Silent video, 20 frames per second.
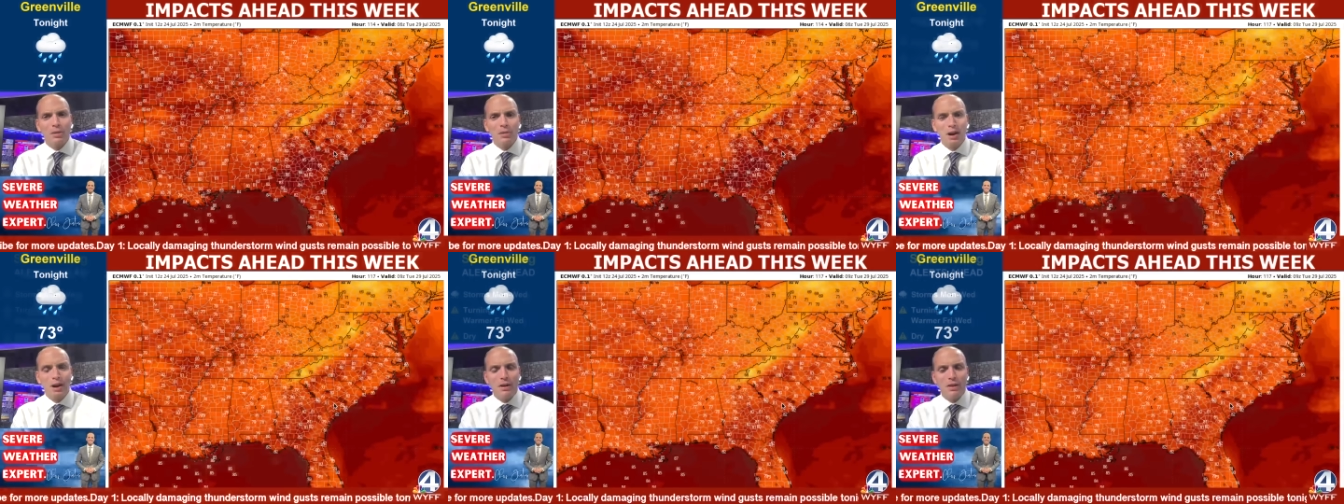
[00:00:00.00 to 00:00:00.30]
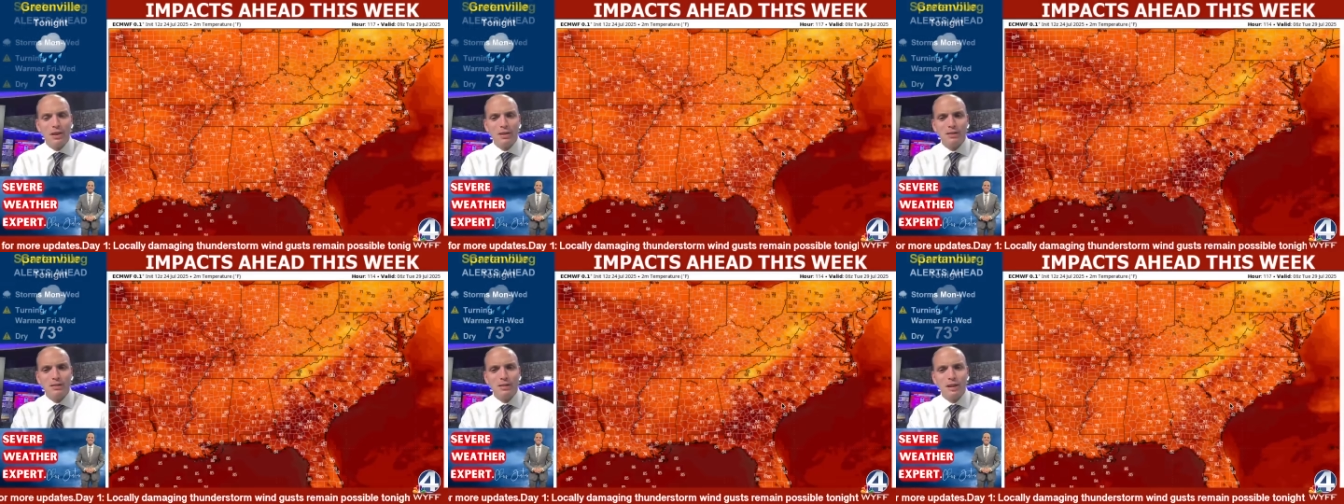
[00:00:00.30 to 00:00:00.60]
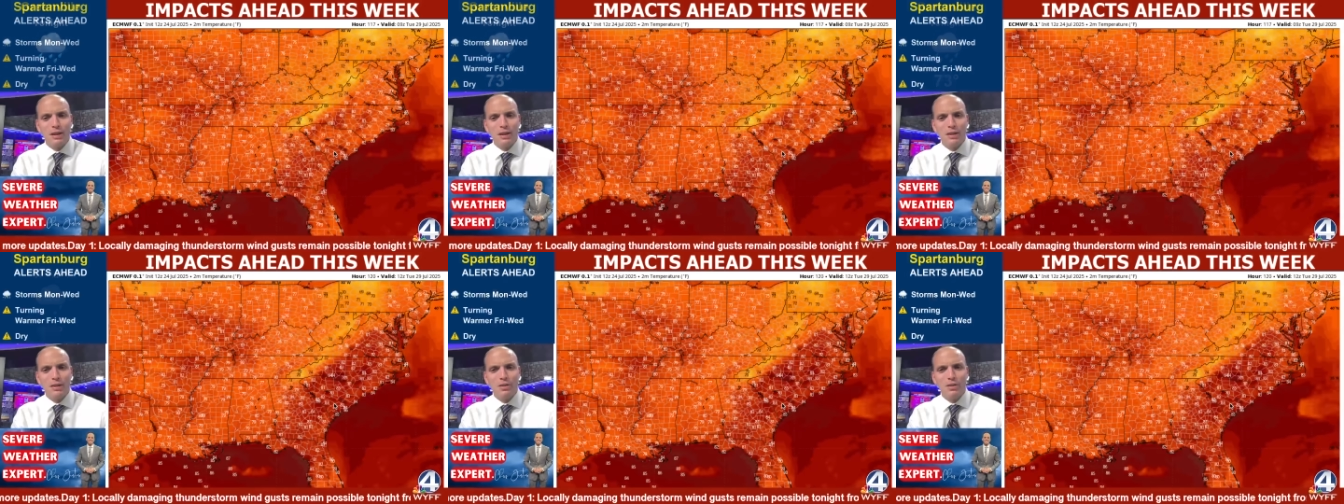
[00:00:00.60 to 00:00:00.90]
about. That's
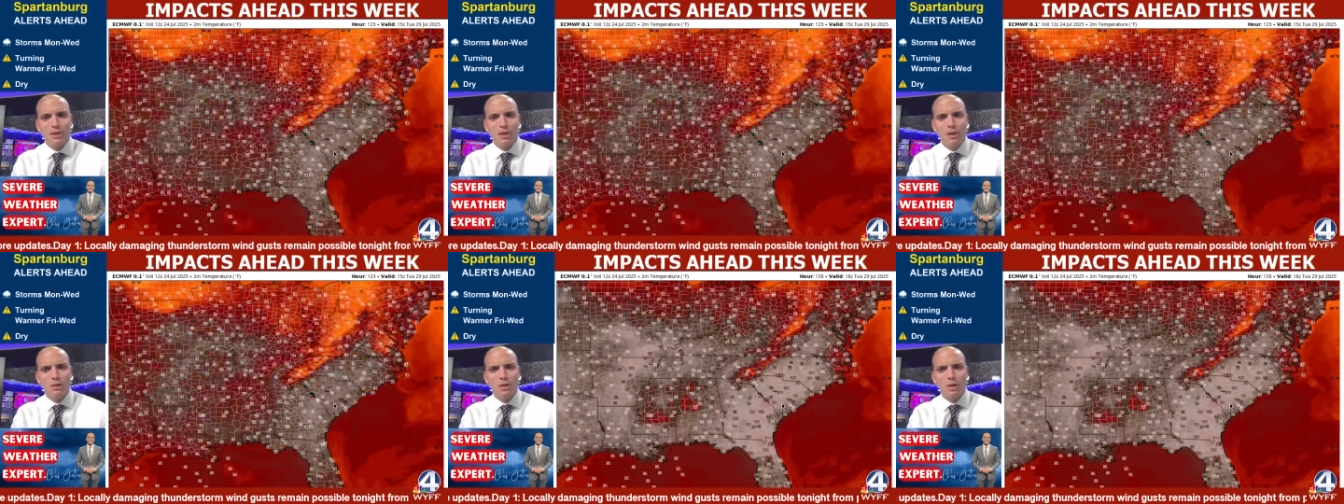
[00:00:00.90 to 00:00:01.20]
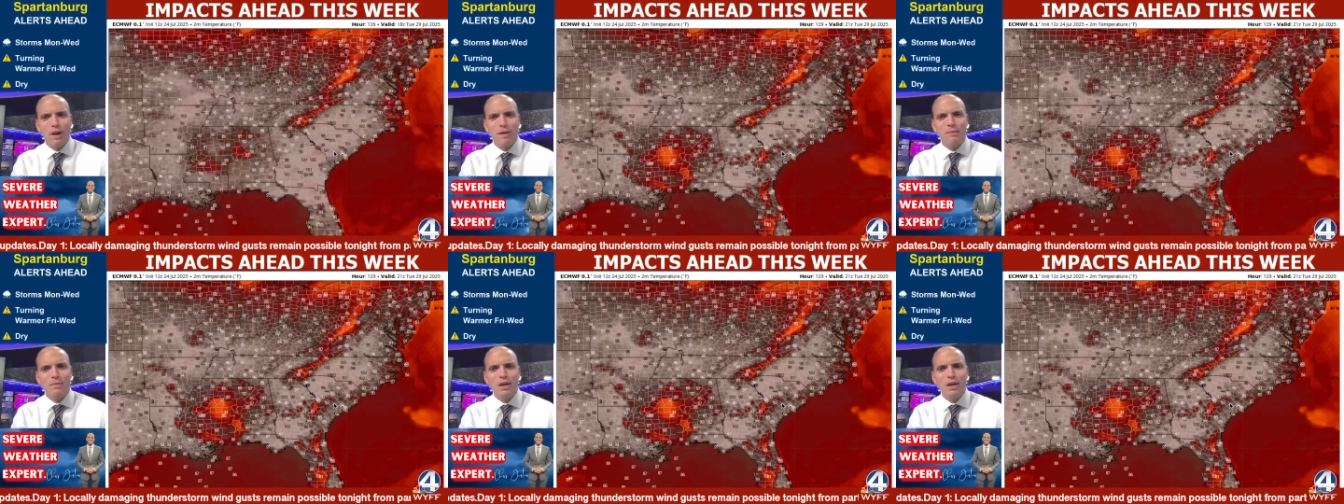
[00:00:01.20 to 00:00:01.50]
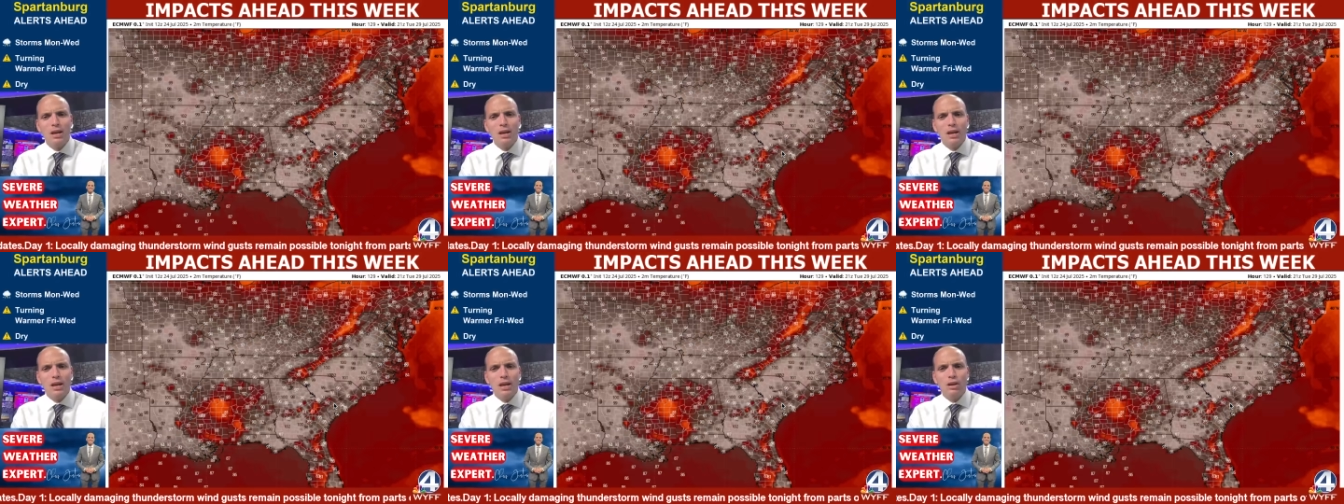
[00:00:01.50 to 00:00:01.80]
not a good thing, right?
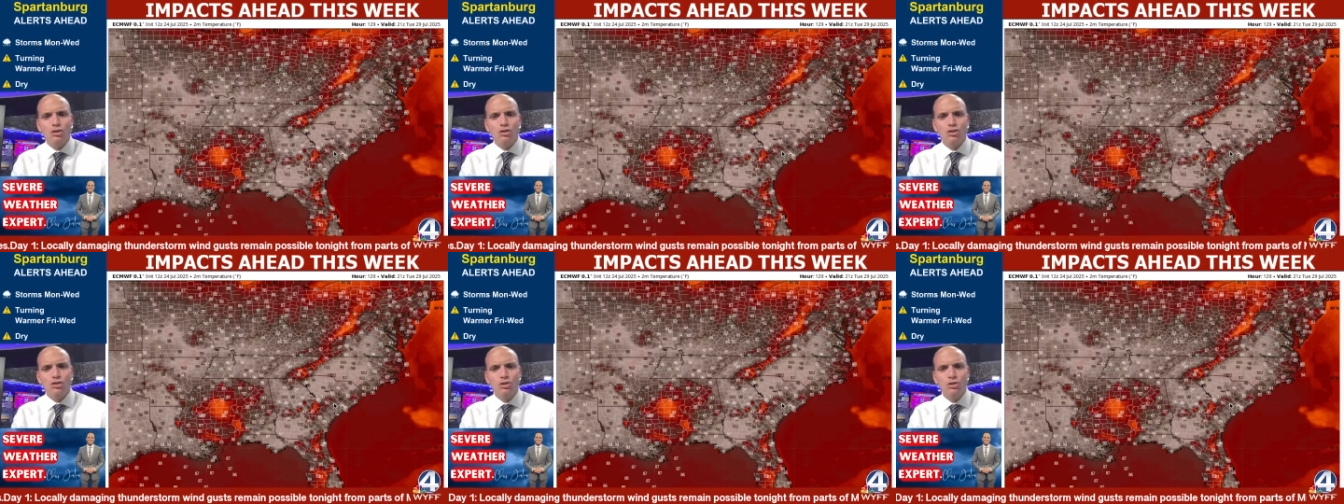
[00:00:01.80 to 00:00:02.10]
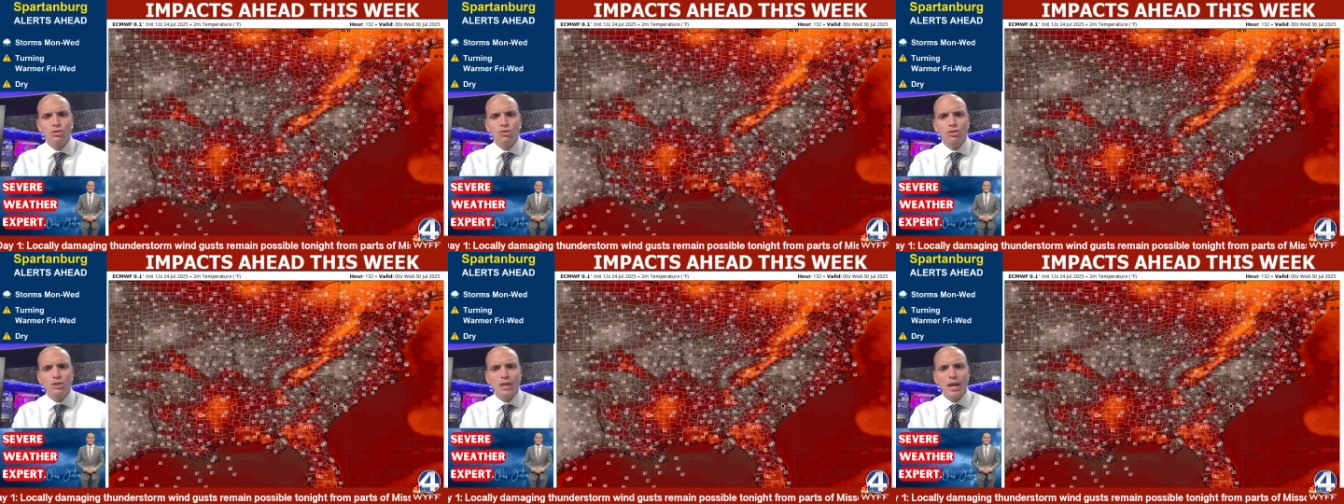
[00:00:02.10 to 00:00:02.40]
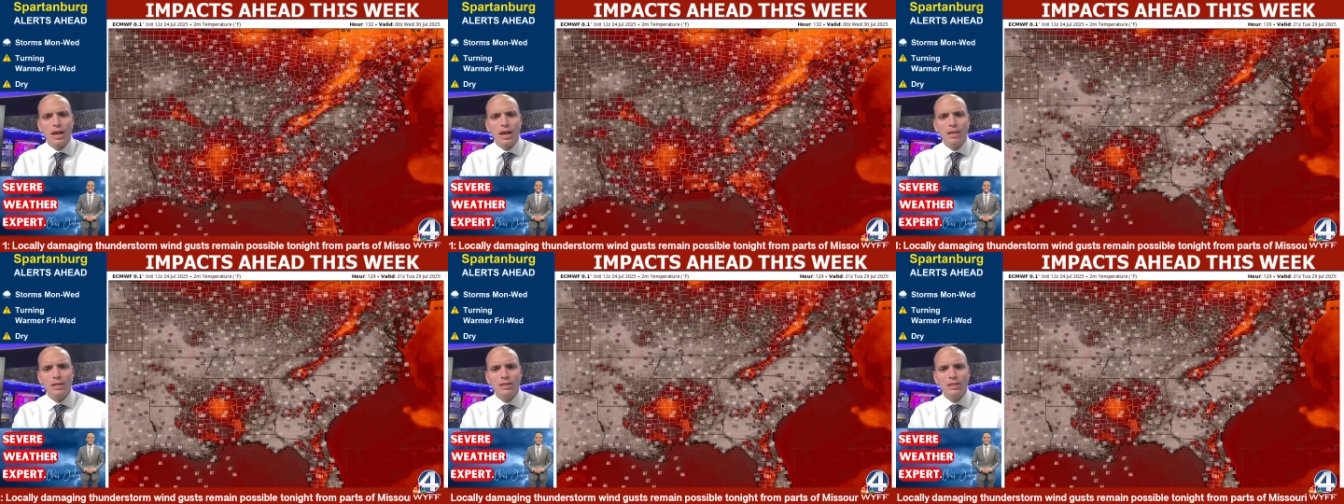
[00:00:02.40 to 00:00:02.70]
Here's
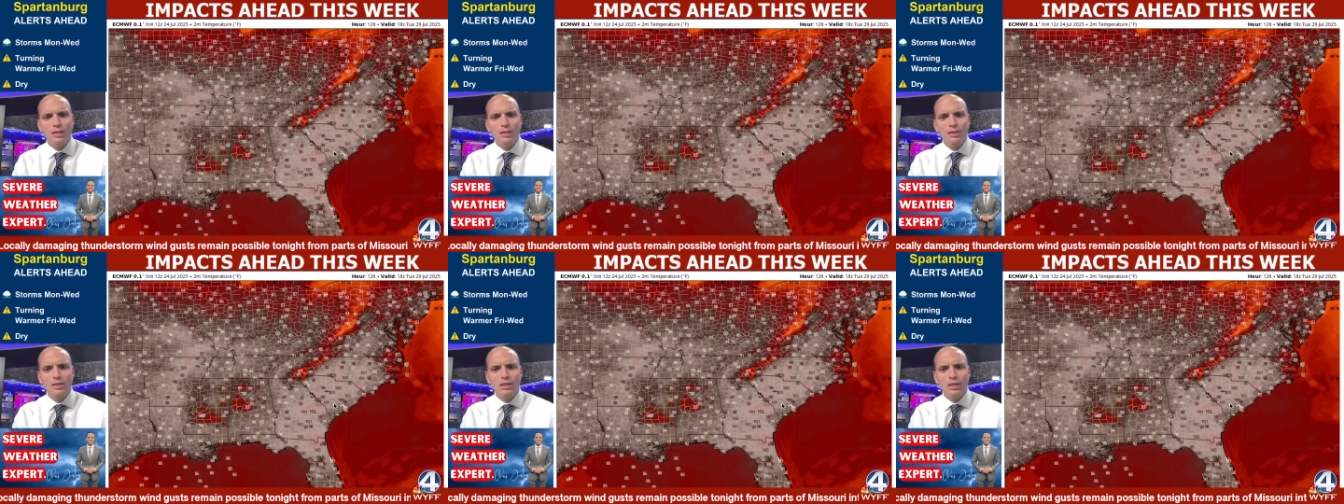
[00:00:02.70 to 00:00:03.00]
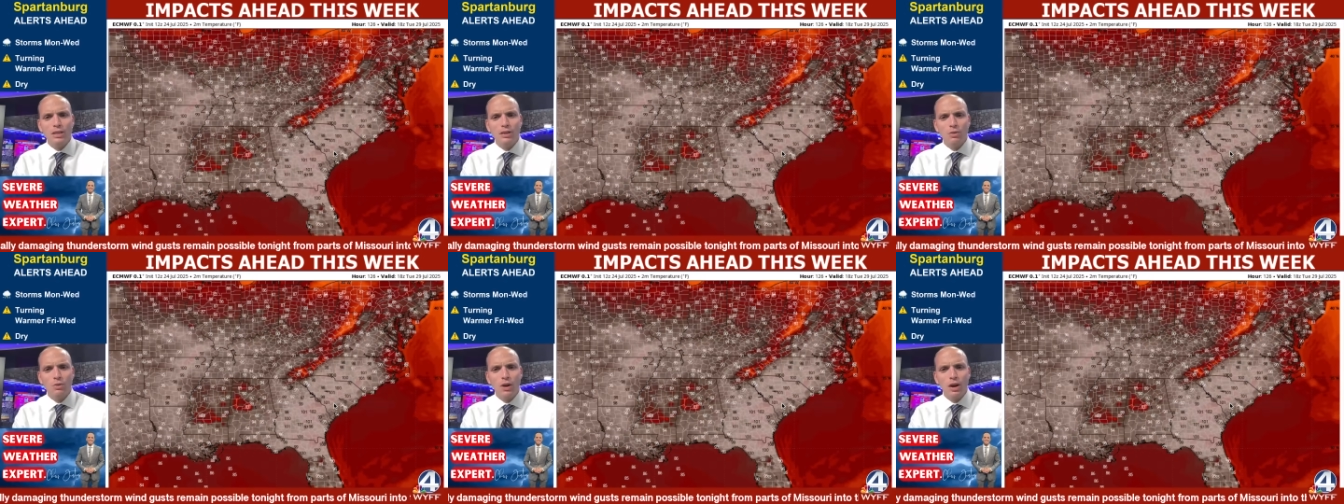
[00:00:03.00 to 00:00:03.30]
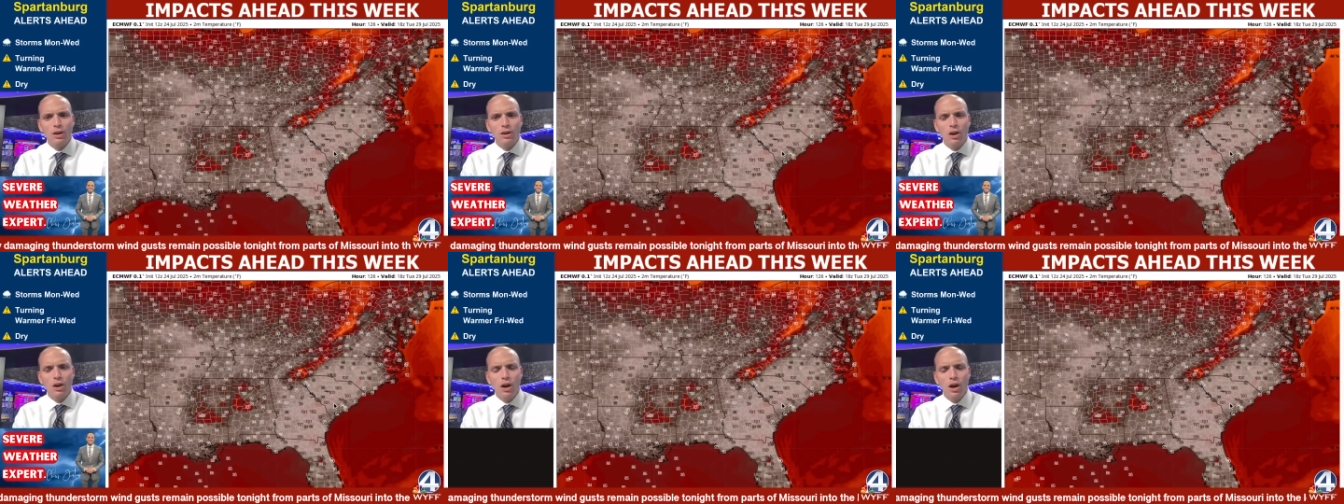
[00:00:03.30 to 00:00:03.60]
Tuesday, still sitting
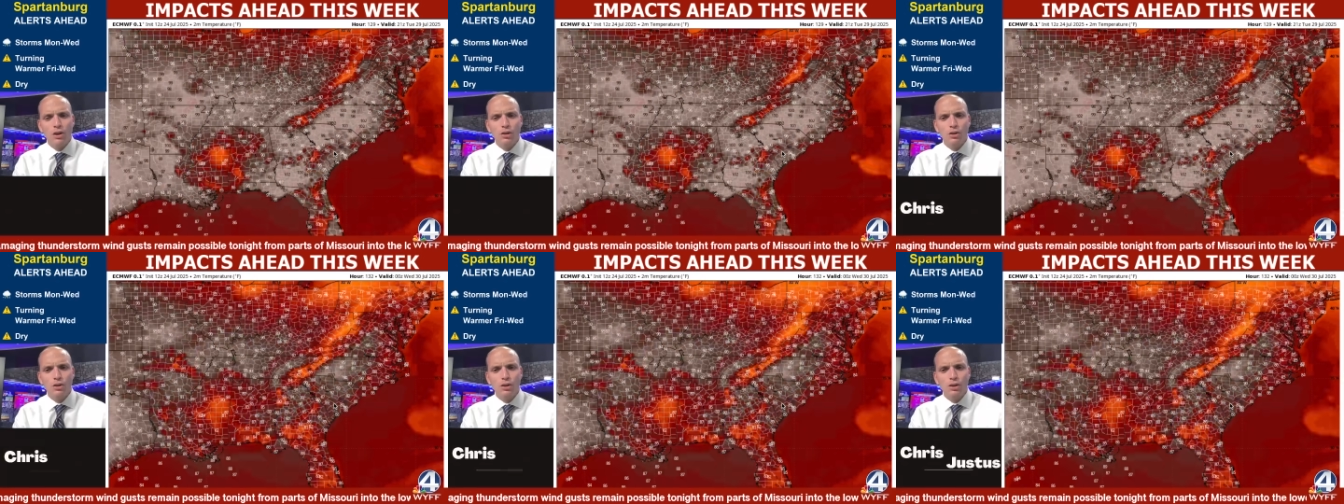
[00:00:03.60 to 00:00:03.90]
around 100.